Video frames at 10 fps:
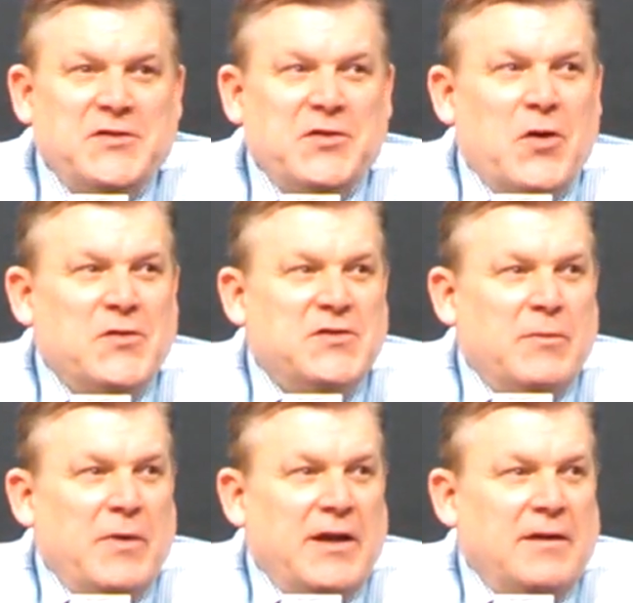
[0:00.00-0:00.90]
easy guarding
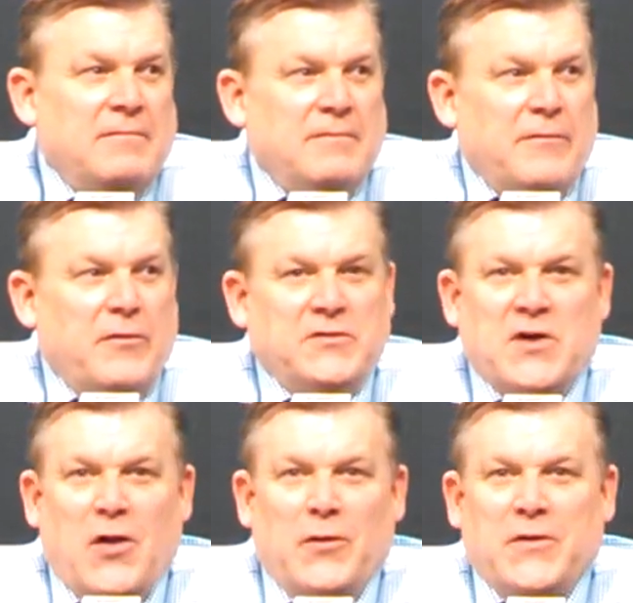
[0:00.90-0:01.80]
somebody a foot
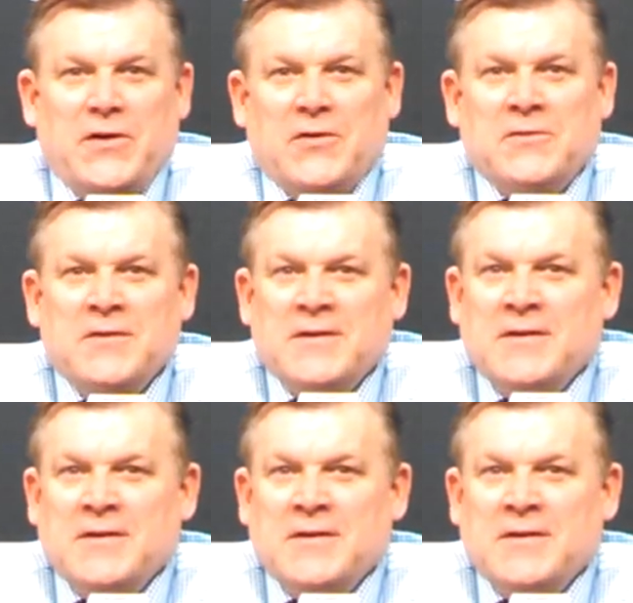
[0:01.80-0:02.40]
taller than you.